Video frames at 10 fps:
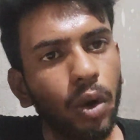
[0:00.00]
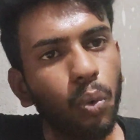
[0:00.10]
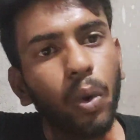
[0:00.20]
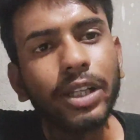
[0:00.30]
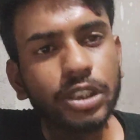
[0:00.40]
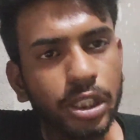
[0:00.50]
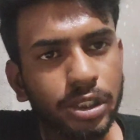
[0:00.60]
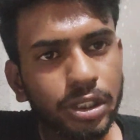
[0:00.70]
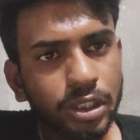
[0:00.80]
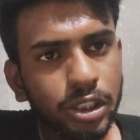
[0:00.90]

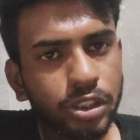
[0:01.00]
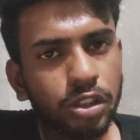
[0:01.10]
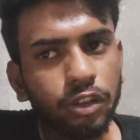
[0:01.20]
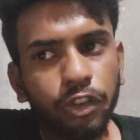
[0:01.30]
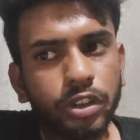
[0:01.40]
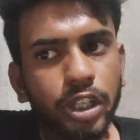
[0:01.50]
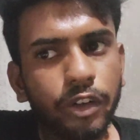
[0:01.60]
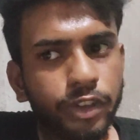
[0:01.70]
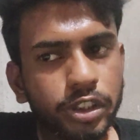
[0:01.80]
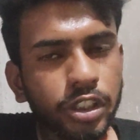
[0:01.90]
watches, just for
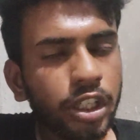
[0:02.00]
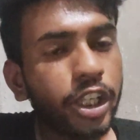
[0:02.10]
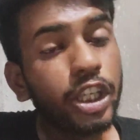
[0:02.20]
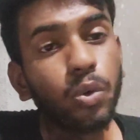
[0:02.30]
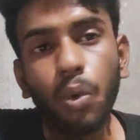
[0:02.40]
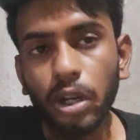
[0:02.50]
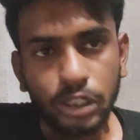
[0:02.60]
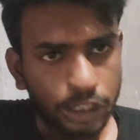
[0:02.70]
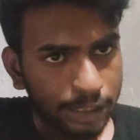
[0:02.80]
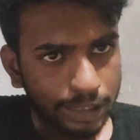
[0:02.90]
third person saying, he
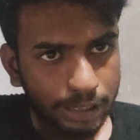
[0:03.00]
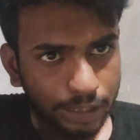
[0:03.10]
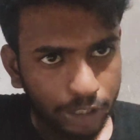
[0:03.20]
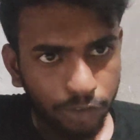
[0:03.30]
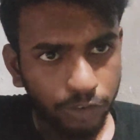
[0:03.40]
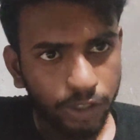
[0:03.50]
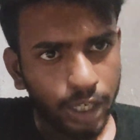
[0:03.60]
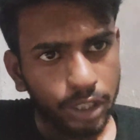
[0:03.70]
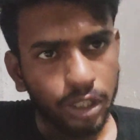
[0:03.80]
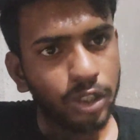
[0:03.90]
watches TV,
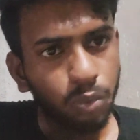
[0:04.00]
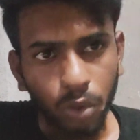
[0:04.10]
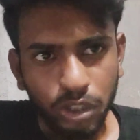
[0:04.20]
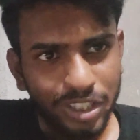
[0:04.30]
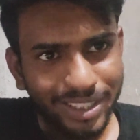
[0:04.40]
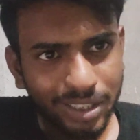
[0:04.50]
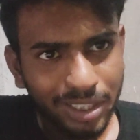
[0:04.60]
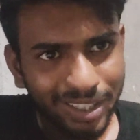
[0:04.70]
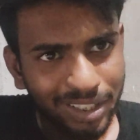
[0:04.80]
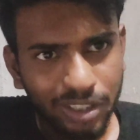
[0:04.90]
right? He watches
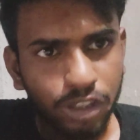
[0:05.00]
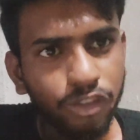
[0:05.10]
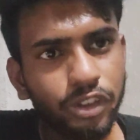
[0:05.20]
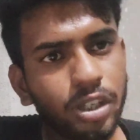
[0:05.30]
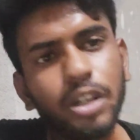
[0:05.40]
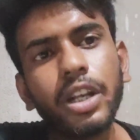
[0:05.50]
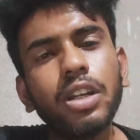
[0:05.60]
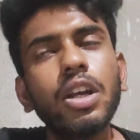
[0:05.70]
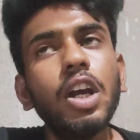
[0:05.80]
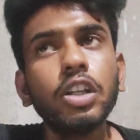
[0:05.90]
the TV, right?
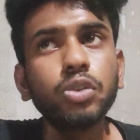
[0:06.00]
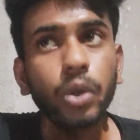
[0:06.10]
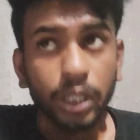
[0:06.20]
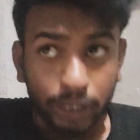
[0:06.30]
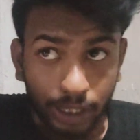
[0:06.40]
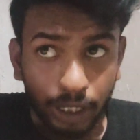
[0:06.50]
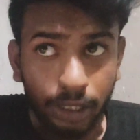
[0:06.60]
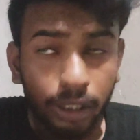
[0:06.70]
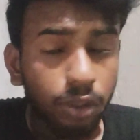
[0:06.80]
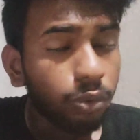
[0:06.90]
So
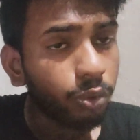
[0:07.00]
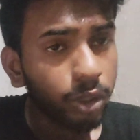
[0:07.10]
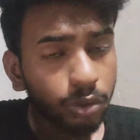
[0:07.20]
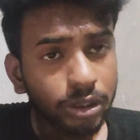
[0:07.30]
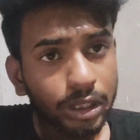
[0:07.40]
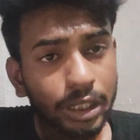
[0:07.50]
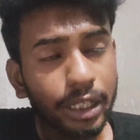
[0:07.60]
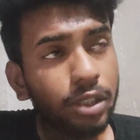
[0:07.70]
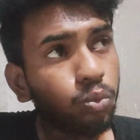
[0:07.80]
there, if we can see that